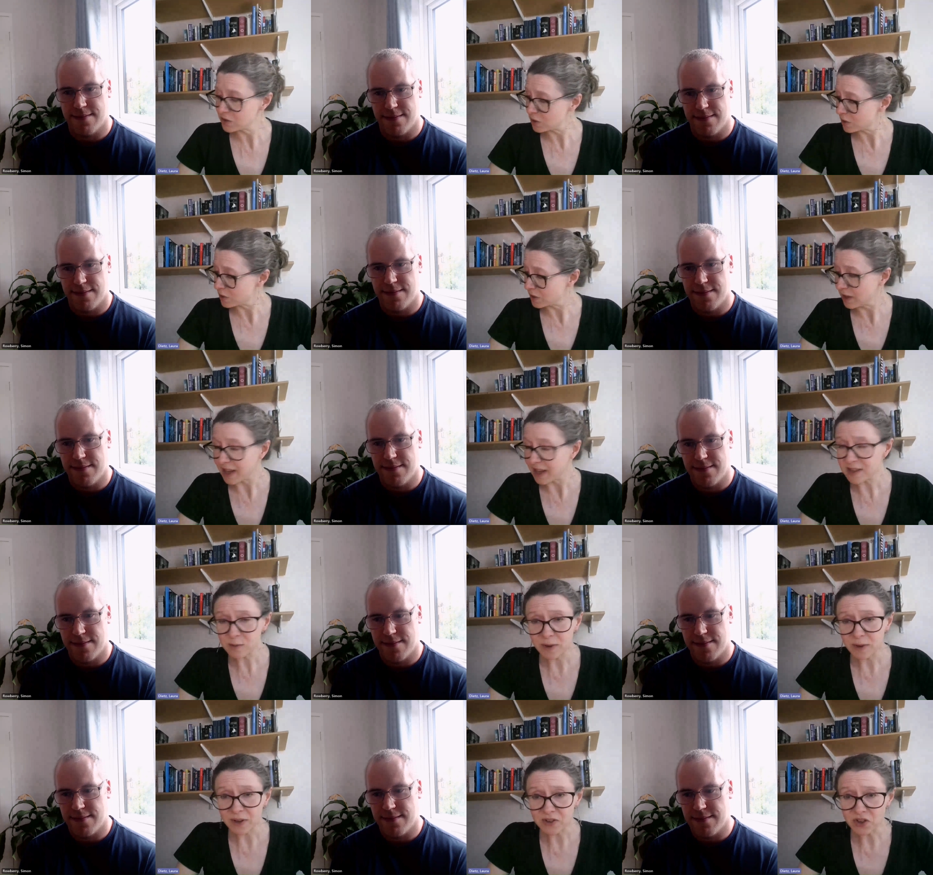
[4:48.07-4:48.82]
Speaker 1: So the
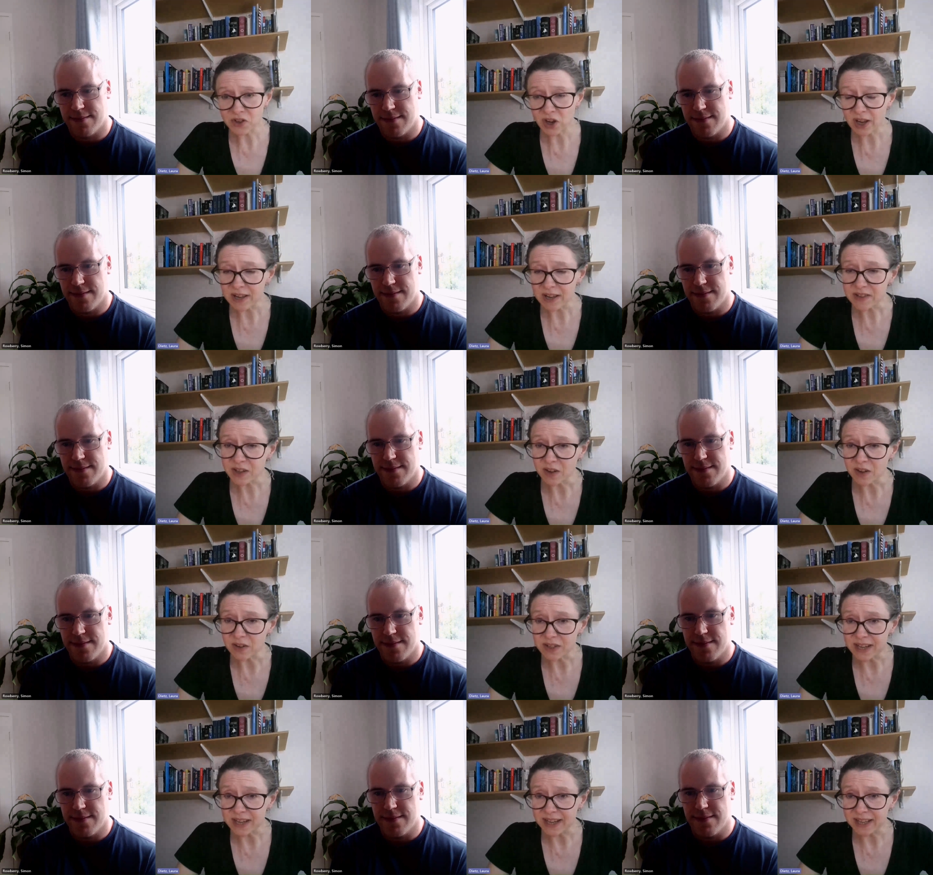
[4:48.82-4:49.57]
last question I'll
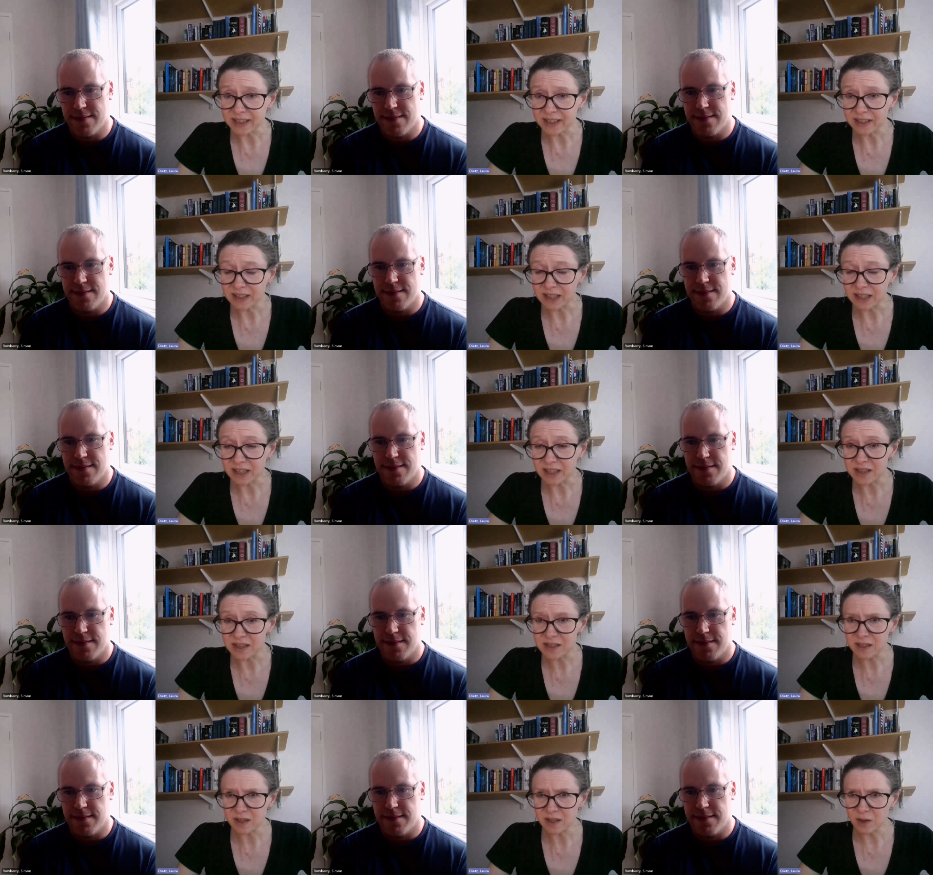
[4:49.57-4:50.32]
ask you today
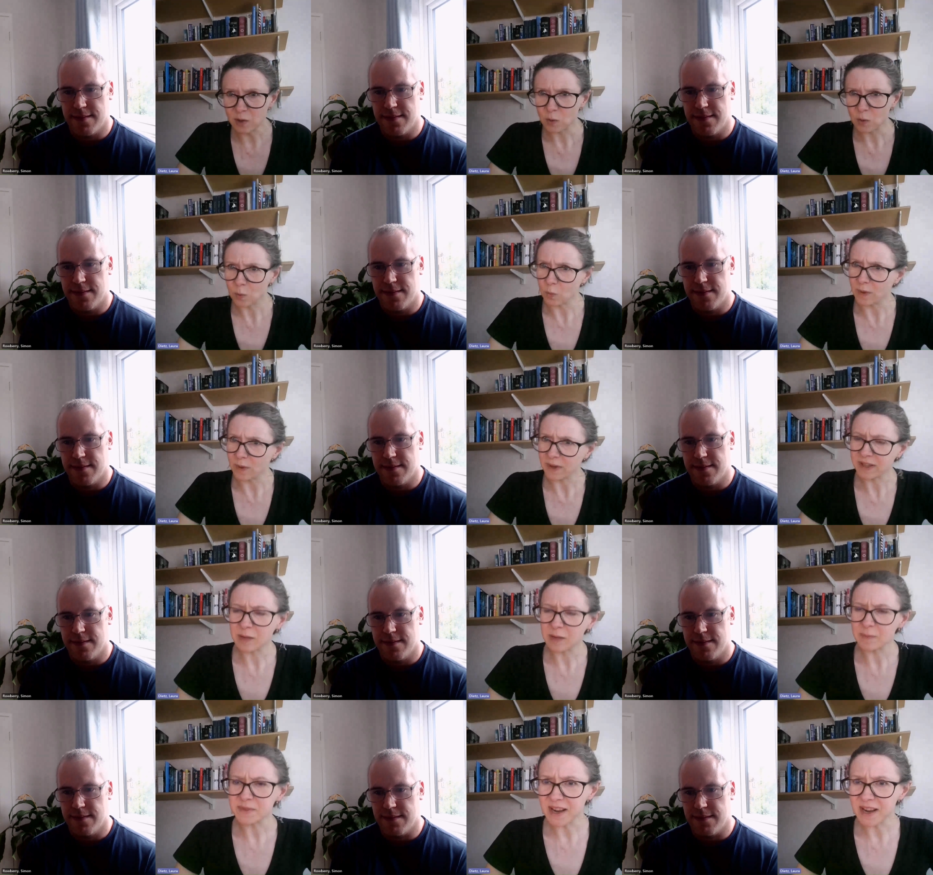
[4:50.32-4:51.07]
is,
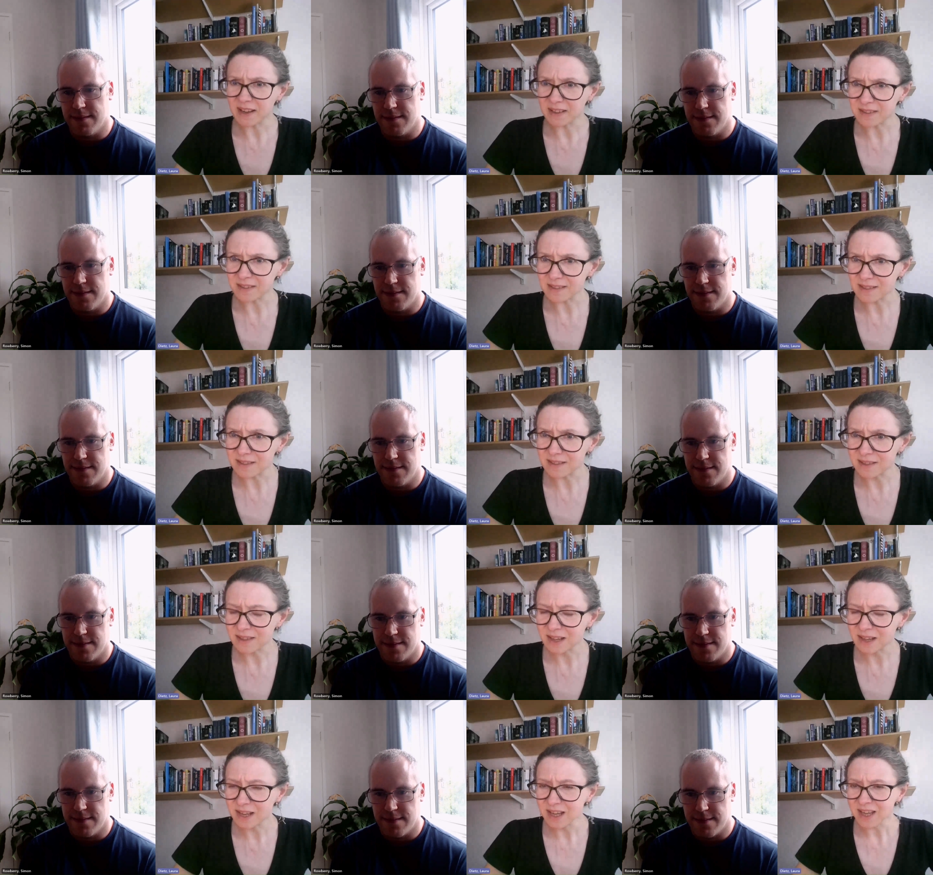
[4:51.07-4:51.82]
what comes
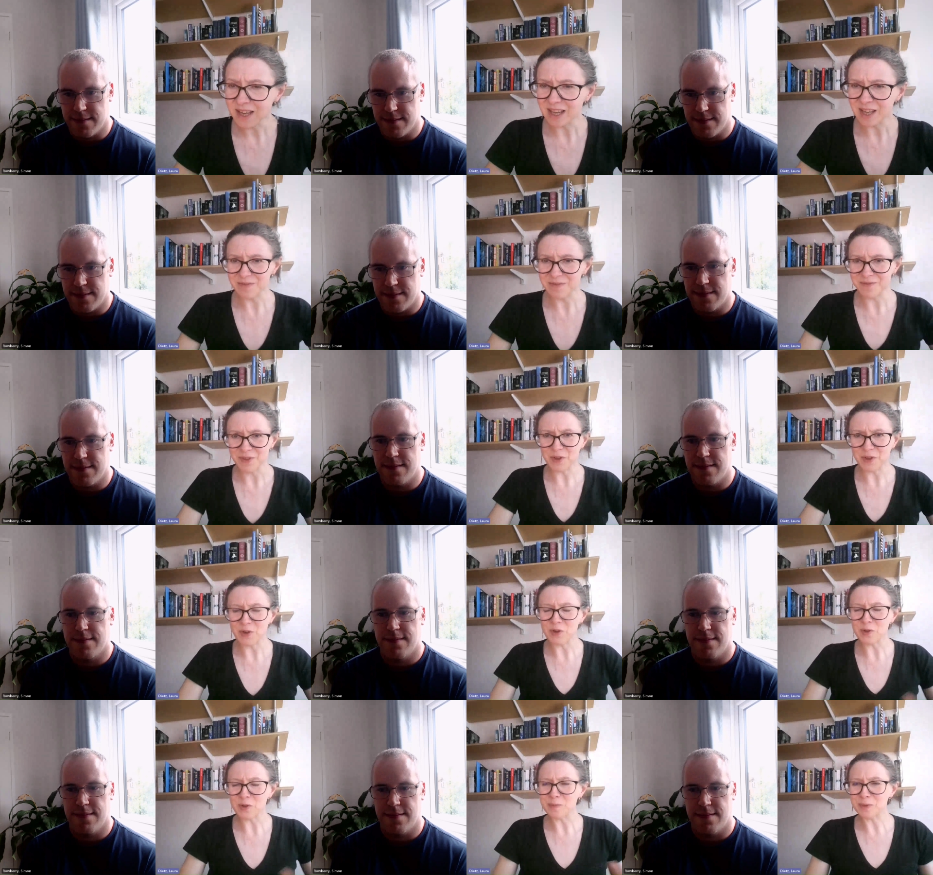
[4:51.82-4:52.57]
next? If
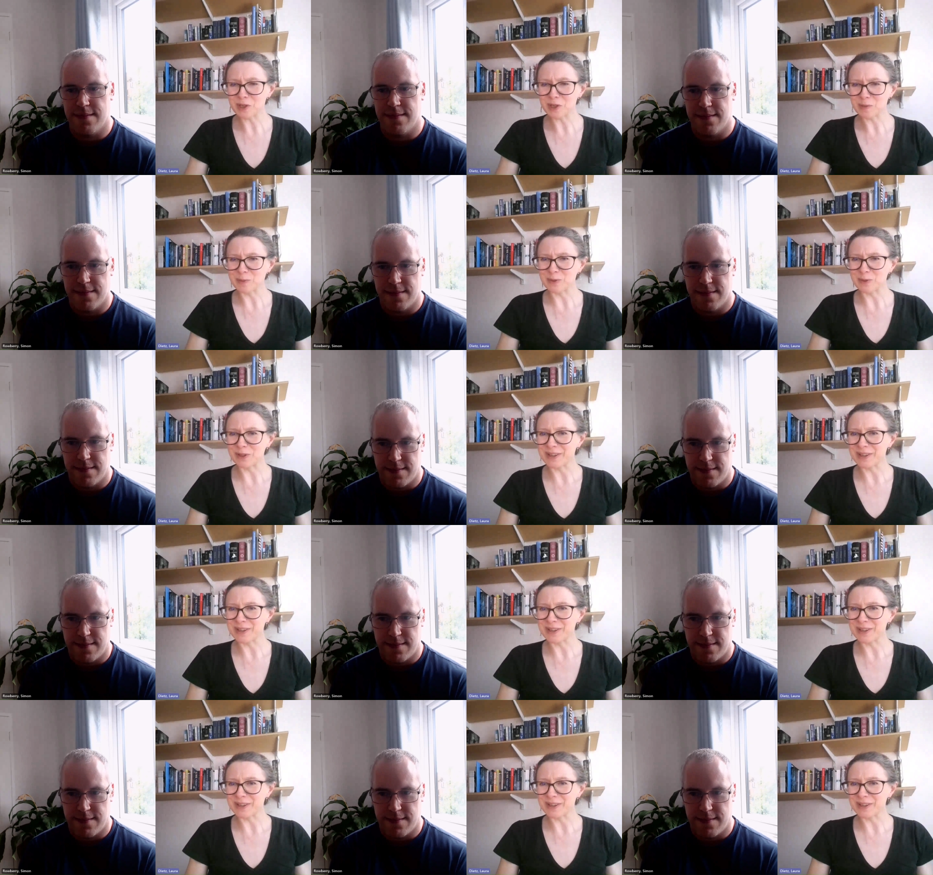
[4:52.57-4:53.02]
the Gutenberg